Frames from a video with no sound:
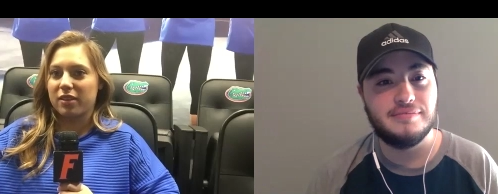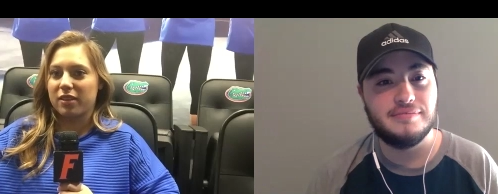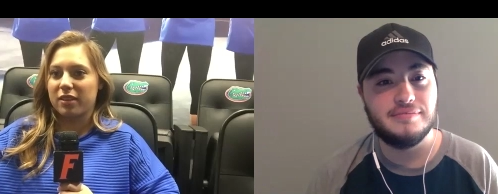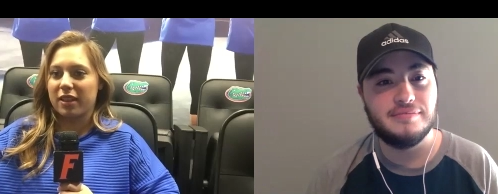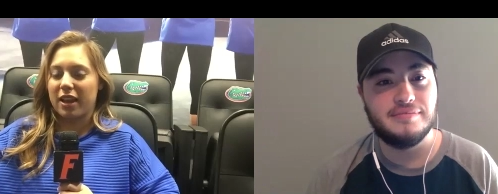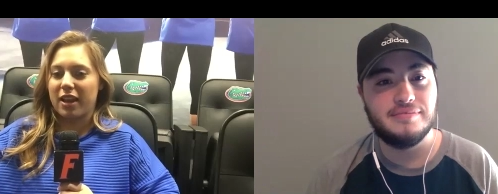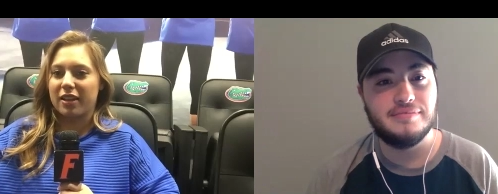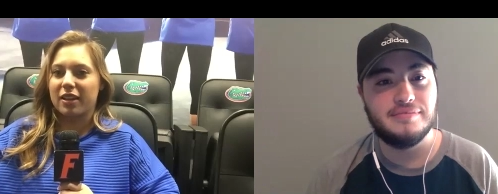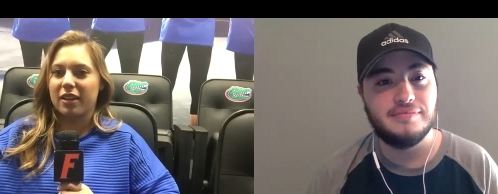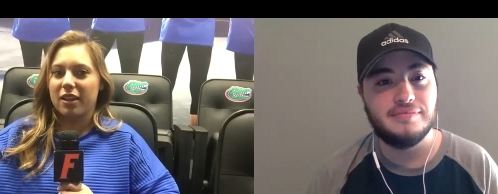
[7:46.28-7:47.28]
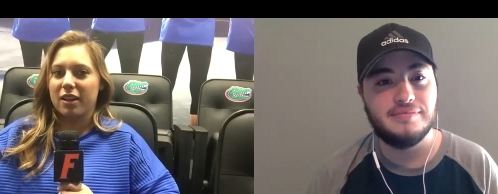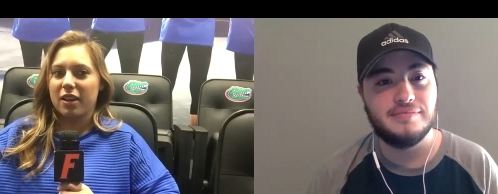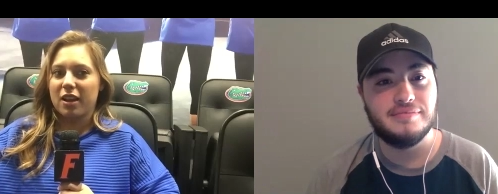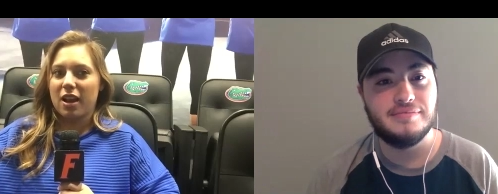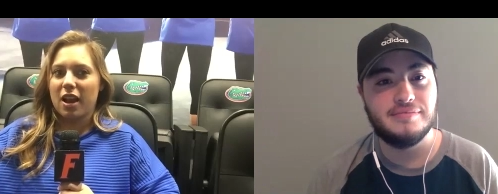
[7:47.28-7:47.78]
Speaker 1: that
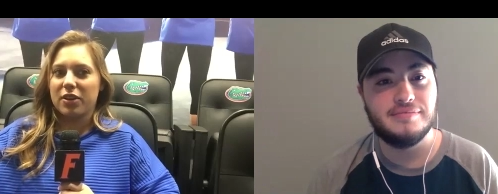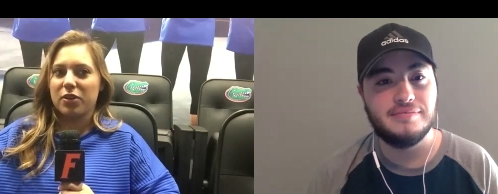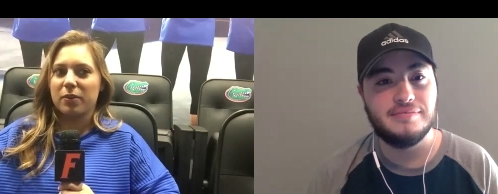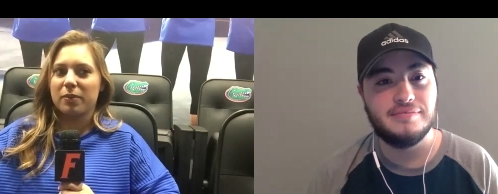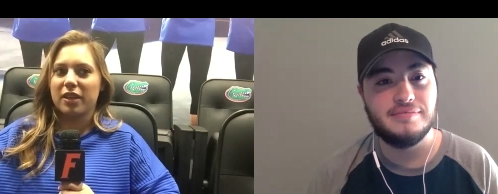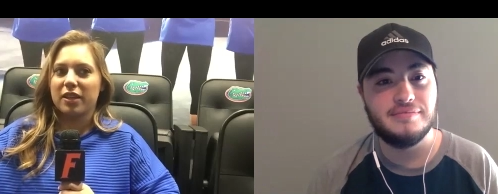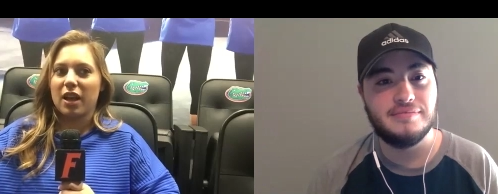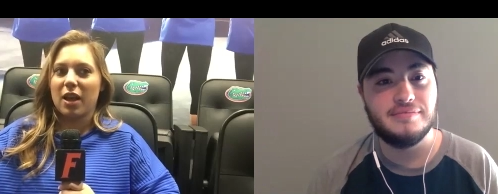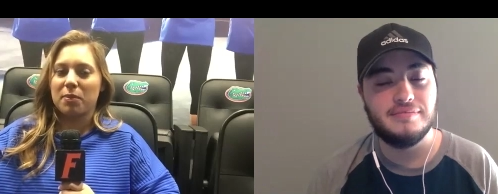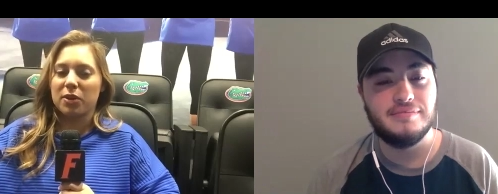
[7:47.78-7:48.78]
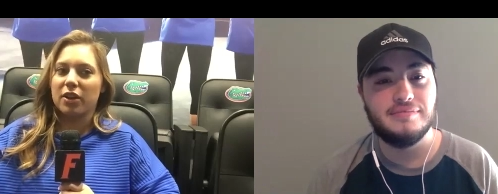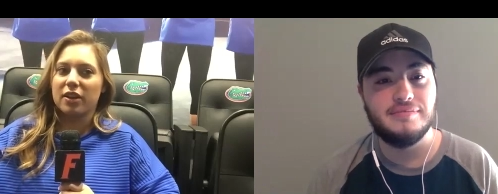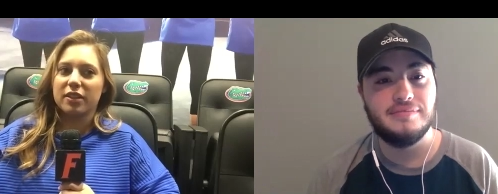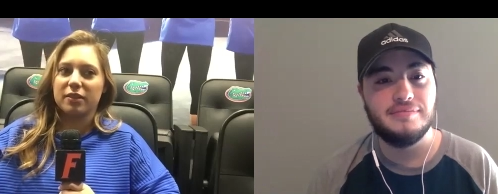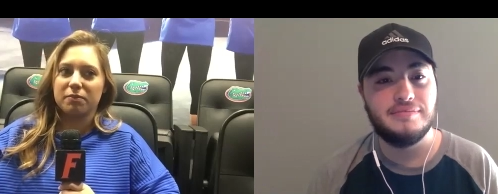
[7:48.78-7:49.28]
I knew I'm like, I'm
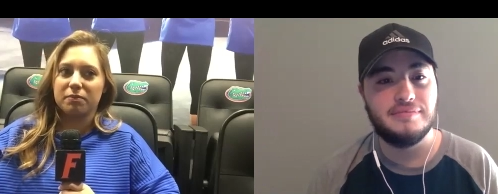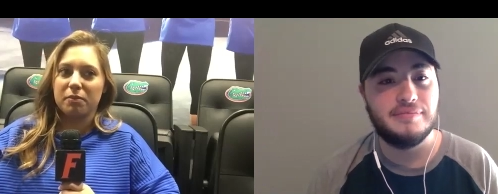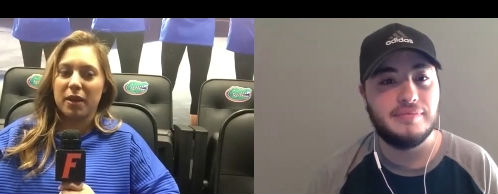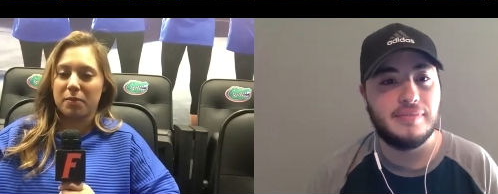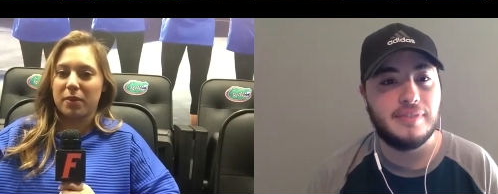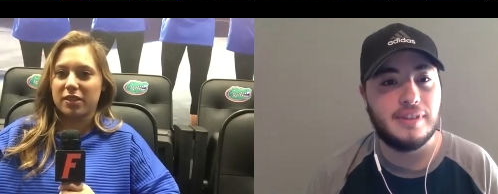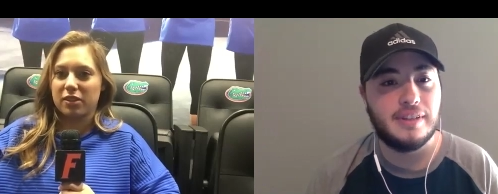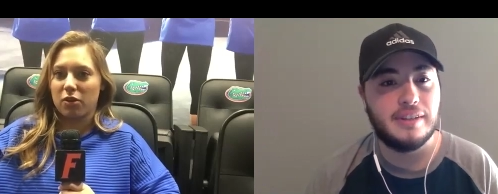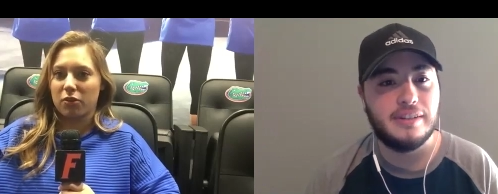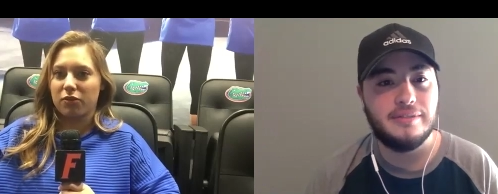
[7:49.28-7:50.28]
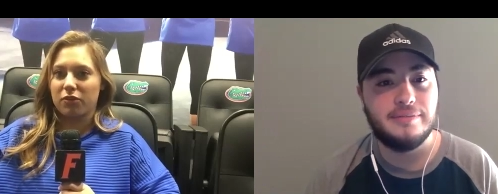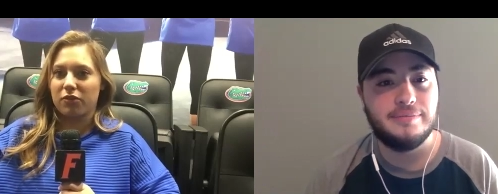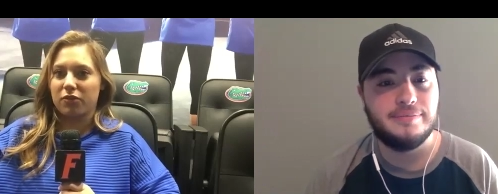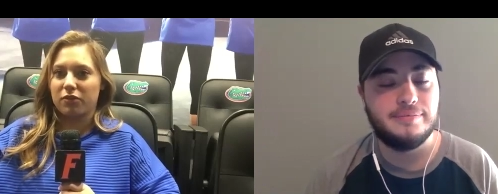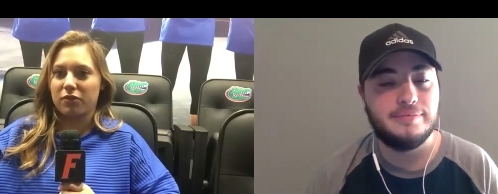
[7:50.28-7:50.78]
going to make
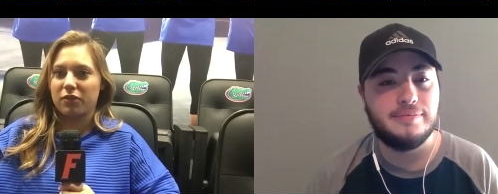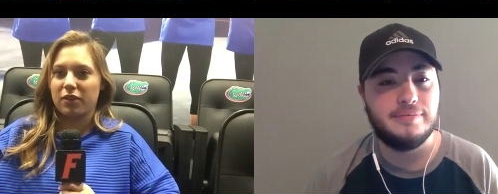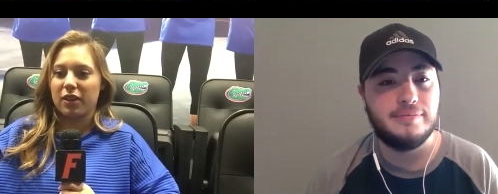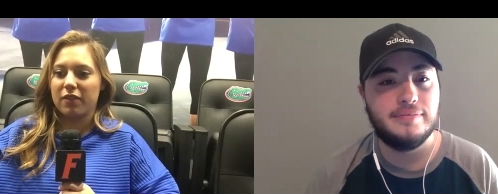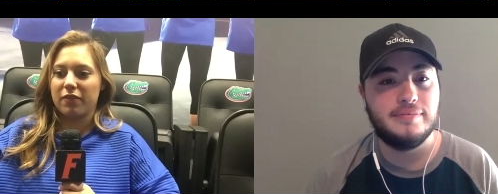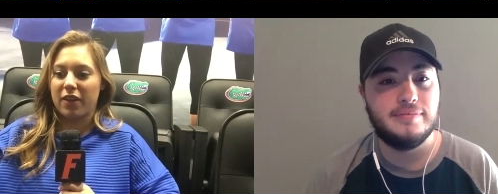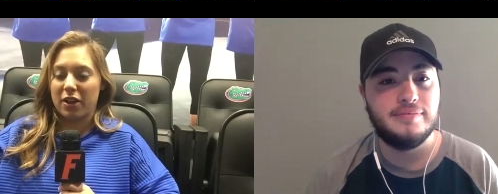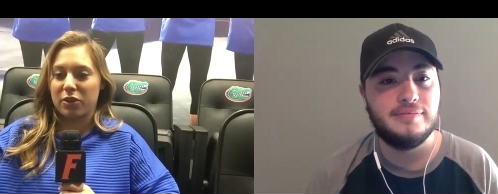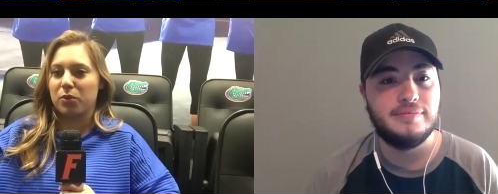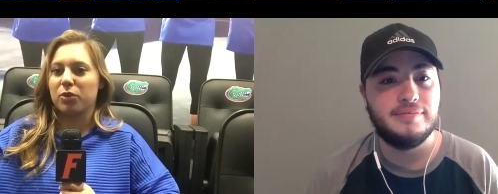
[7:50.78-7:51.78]
myself valuable